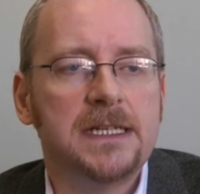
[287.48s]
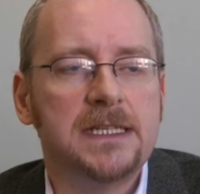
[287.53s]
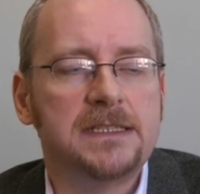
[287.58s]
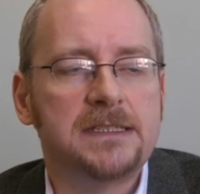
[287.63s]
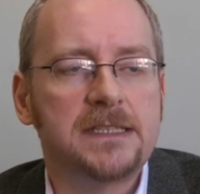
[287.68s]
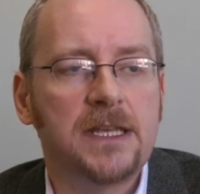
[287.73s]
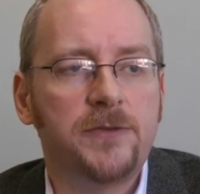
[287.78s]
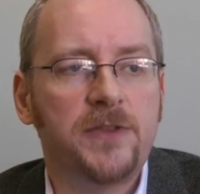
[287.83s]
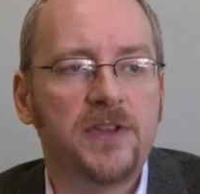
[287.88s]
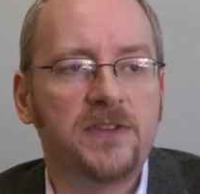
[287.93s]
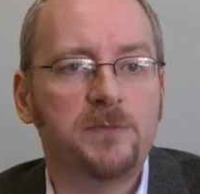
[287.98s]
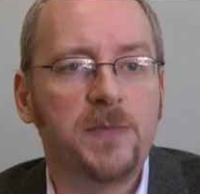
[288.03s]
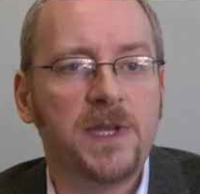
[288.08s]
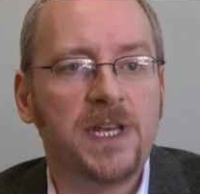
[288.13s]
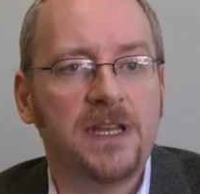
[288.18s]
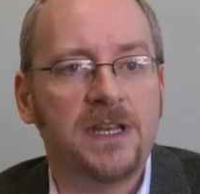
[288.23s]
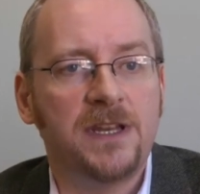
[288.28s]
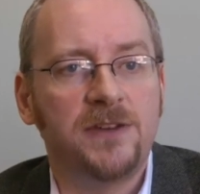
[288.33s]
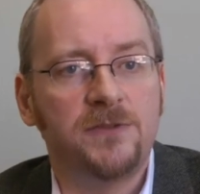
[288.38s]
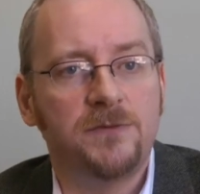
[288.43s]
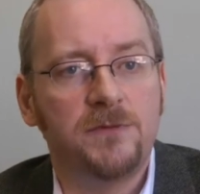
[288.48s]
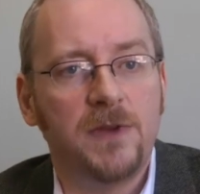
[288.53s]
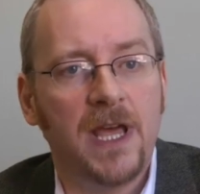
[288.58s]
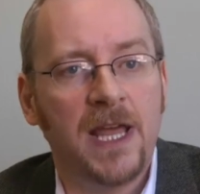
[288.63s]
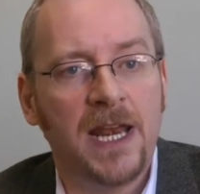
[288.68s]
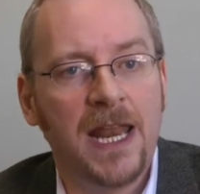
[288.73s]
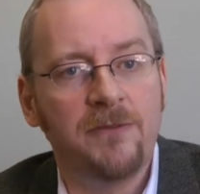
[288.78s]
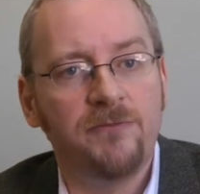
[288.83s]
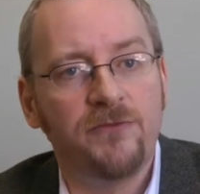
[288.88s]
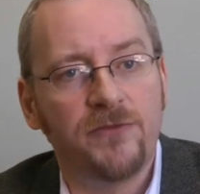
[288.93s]
And so there's been an
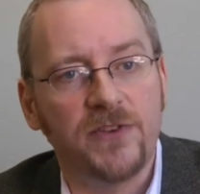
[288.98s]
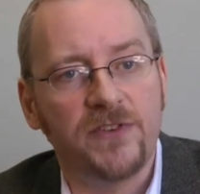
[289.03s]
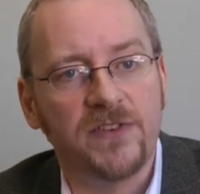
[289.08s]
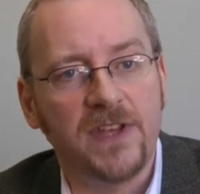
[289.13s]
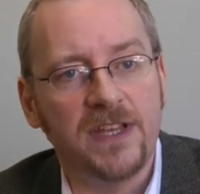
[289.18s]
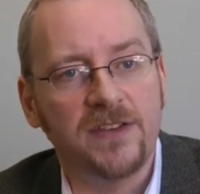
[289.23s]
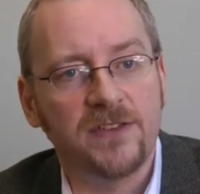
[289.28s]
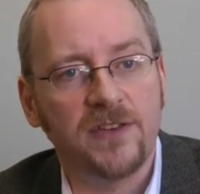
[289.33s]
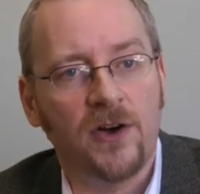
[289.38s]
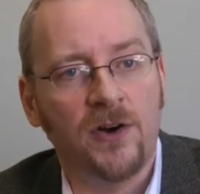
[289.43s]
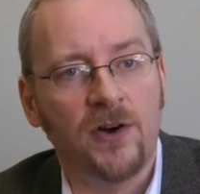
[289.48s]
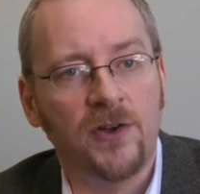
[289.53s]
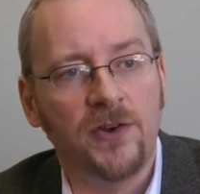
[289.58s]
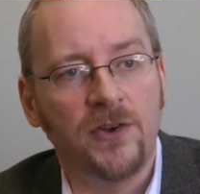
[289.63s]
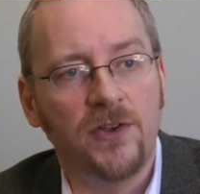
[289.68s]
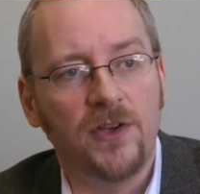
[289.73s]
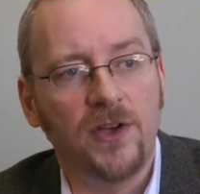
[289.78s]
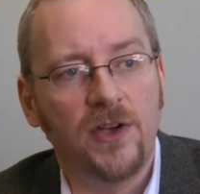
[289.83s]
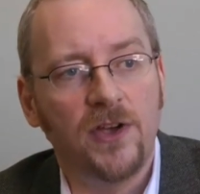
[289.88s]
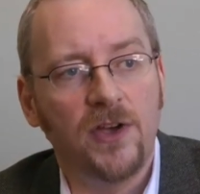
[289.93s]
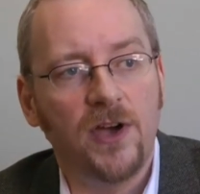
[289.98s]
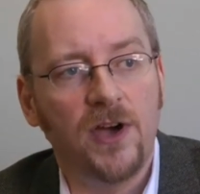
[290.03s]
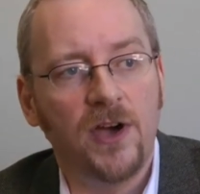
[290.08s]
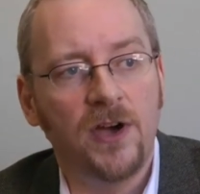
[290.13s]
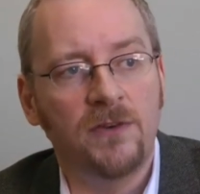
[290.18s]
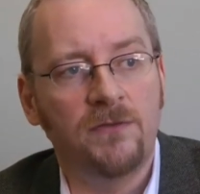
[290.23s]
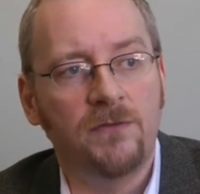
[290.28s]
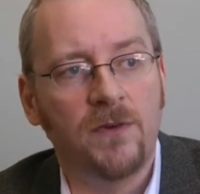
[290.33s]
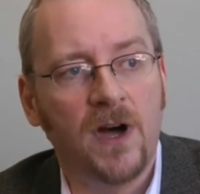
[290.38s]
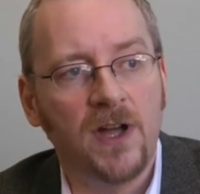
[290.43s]
emphasis on
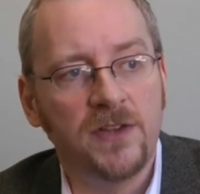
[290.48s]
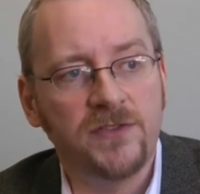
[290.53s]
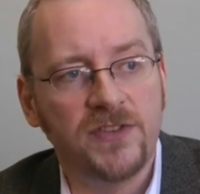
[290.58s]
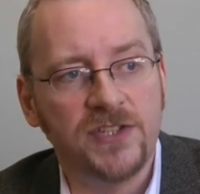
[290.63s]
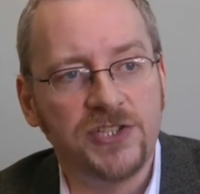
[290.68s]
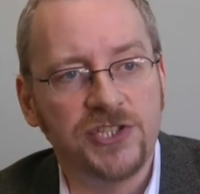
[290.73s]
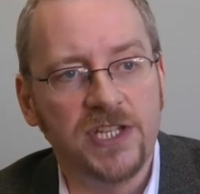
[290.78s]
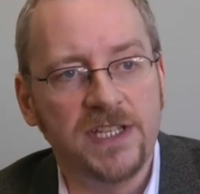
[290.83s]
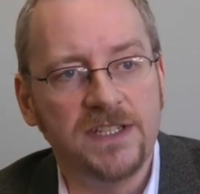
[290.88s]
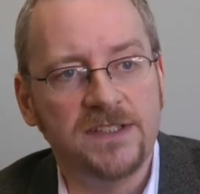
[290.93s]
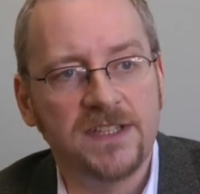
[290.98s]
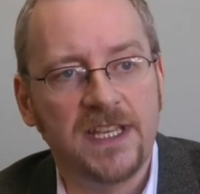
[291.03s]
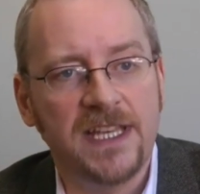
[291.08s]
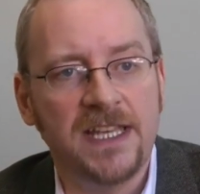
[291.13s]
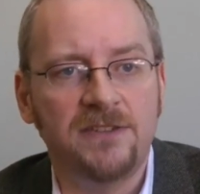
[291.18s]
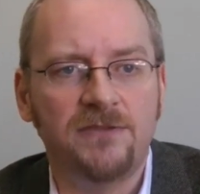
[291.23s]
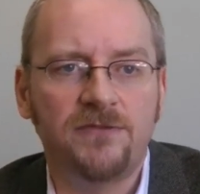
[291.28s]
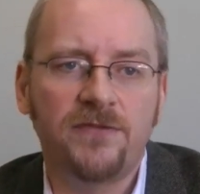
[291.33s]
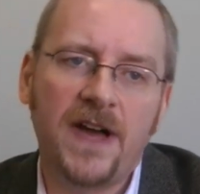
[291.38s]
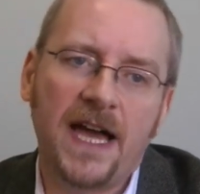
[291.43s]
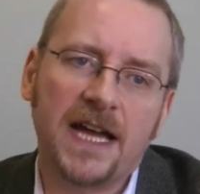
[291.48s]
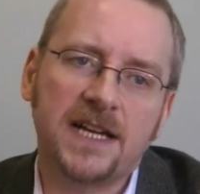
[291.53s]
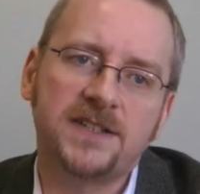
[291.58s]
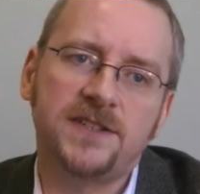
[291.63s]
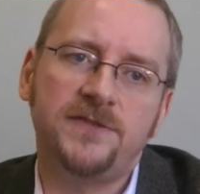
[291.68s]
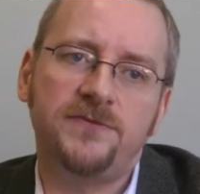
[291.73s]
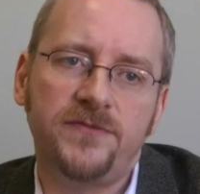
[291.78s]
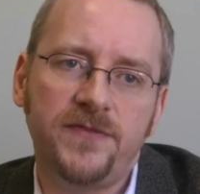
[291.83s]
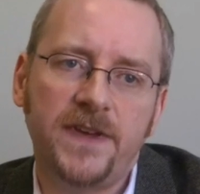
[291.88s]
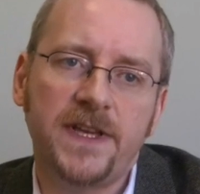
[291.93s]
advantages in
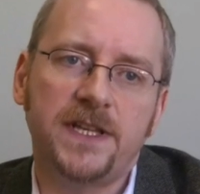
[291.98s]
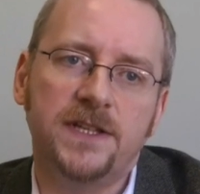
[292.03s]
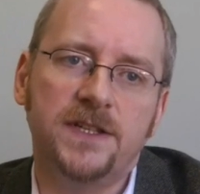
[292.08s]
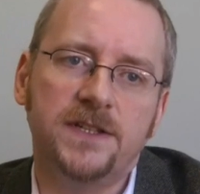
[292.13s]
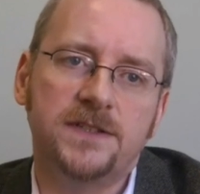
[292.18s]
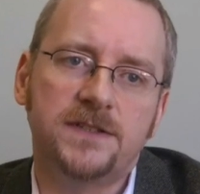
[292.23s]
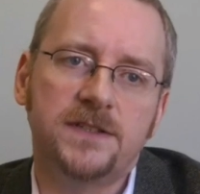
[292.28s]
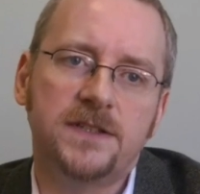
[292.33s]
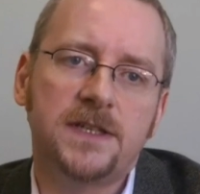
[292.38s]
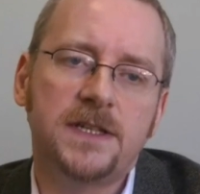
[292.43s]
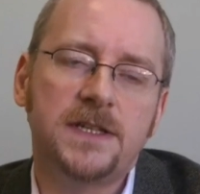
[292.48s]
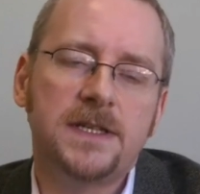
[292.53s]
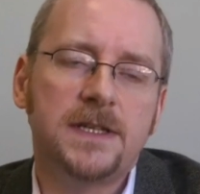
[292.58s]
facts and figures.